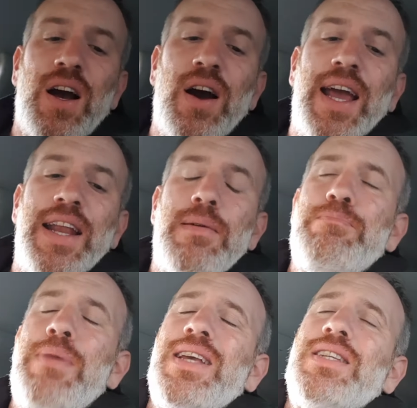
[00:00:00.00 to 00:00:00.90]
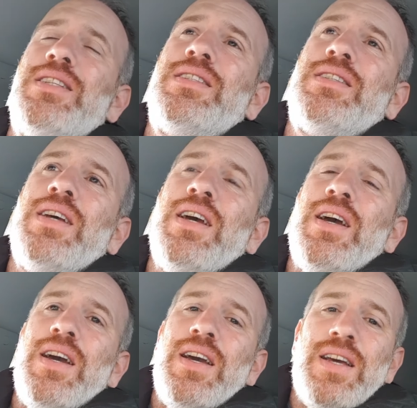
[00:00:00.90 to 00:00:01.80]
Are they the best
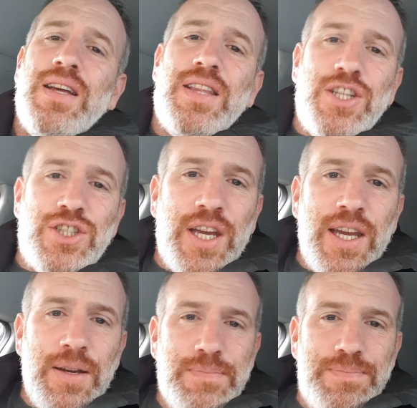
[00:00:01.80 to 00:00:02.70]
this year?